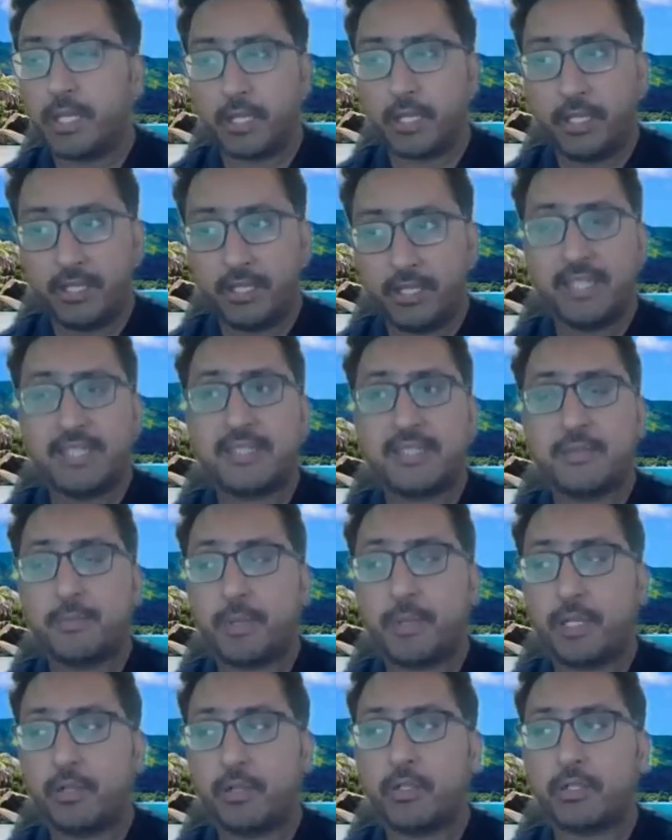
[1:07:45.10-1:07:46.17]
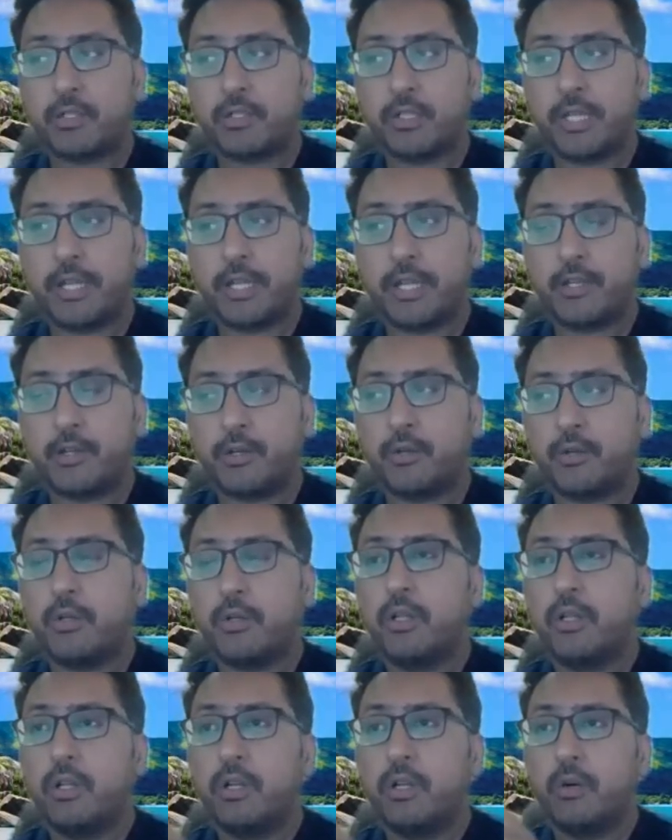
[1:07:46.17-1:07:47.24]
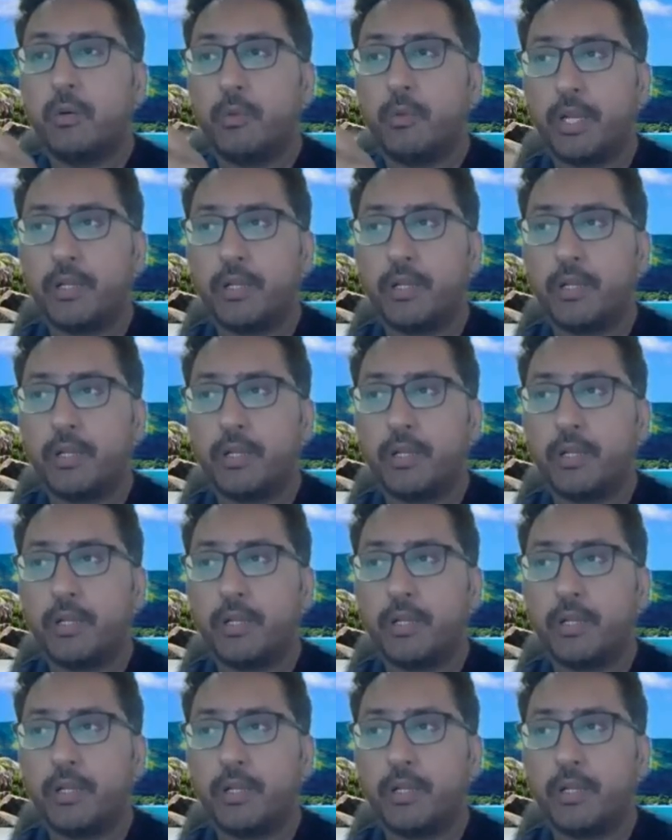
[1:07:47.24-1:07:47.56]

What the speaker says: in this particular scenario, where